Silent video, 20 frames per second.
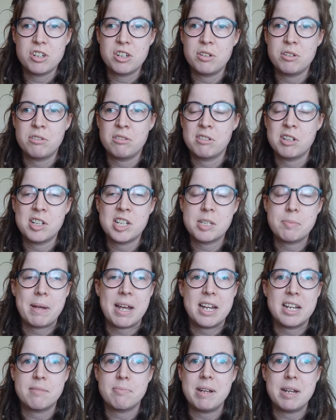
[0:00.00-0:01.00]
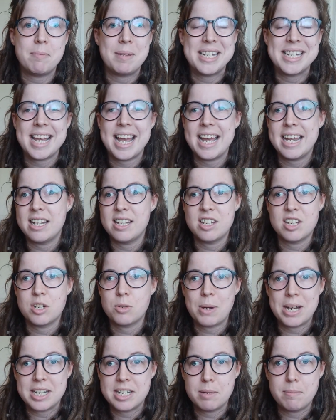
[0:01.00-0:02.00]
You could spend maybe 10 to
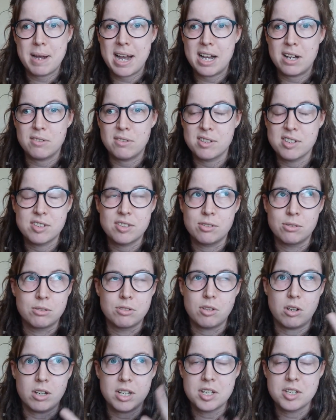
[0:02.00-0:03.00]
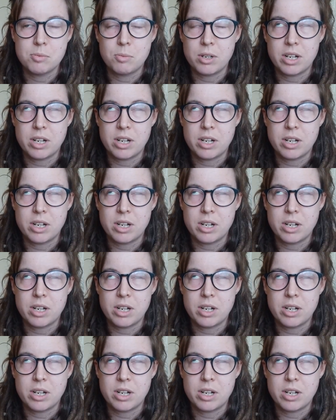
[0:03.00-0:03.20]
20 pounds or dollars,